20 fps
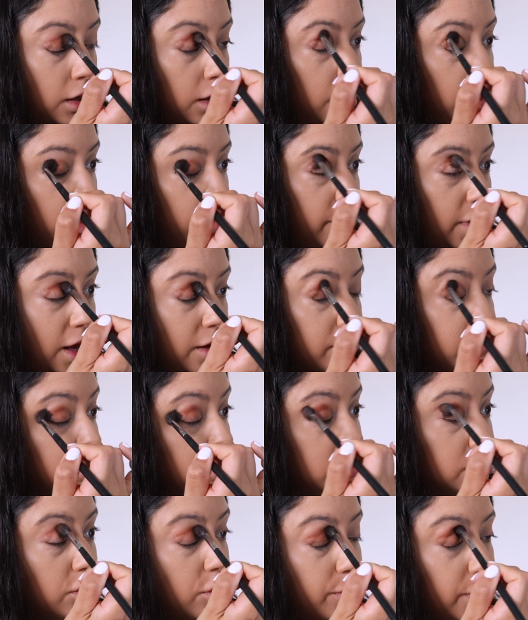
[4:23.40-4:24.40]
oh man, we're
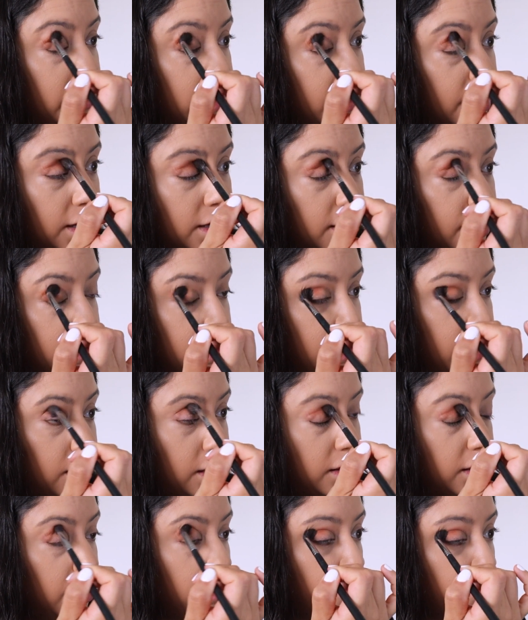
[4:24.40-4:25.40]
just hoping that
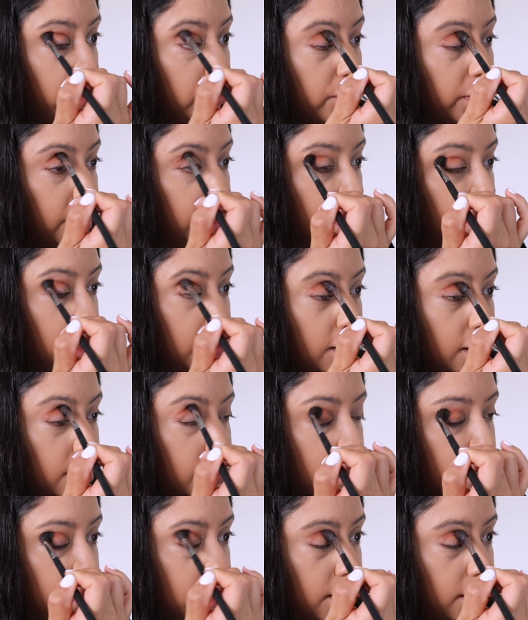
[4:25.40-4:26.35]
they were okay